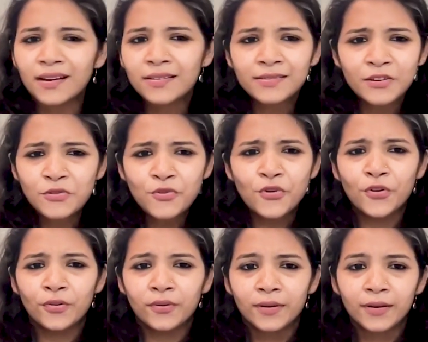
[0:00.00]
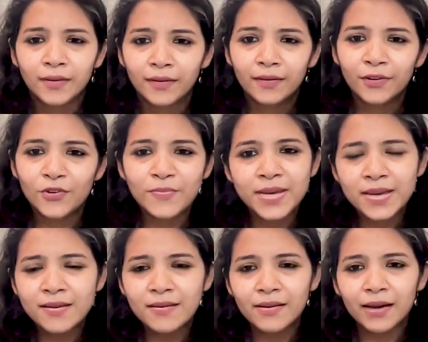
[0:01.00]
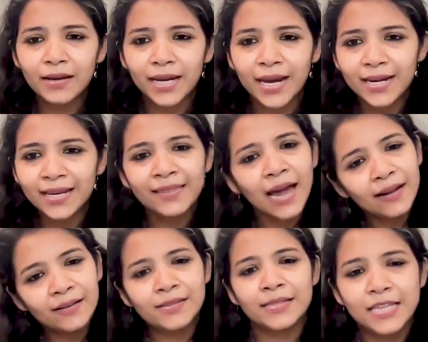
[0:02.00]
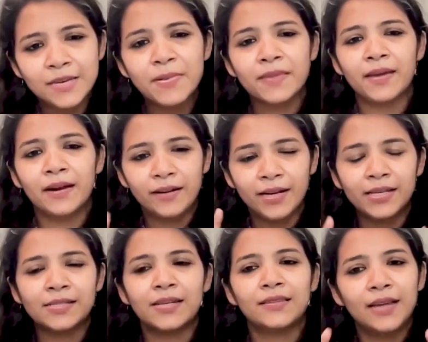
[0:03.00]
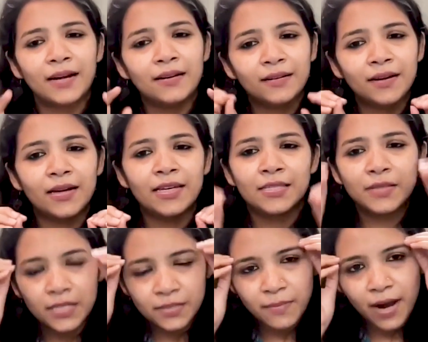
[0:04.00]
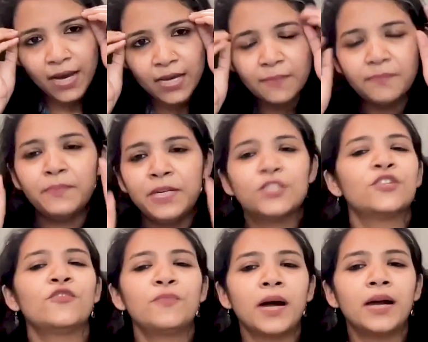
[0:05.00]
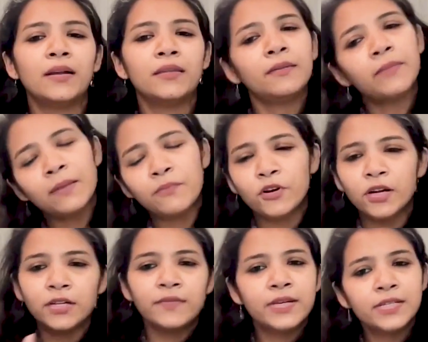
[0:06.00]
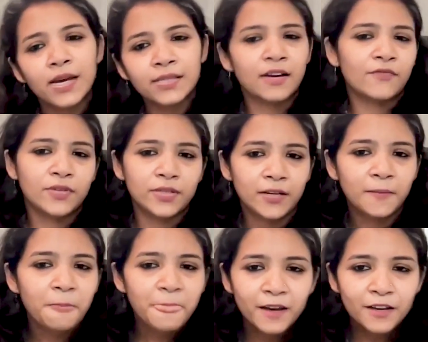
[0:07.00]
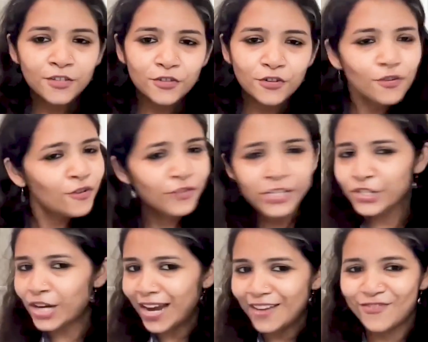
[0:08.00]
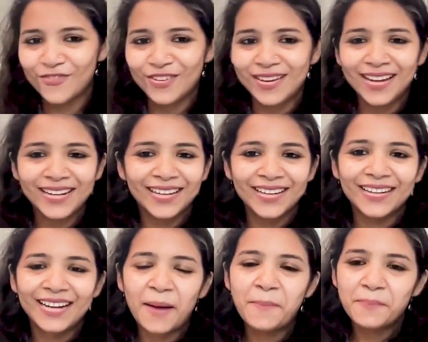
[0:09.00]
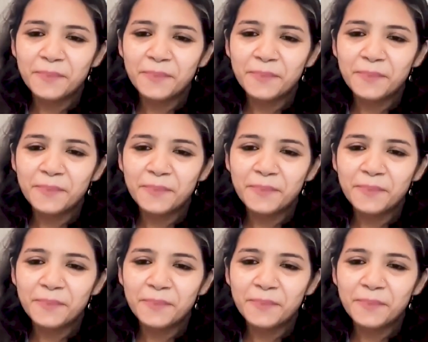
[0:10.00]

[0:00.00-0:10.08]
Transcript: I say no. To me, getting that sleep and that rest and that is my peace of mind, and then my productivity starts after that. So don't feel shy if you feel like taking a nap.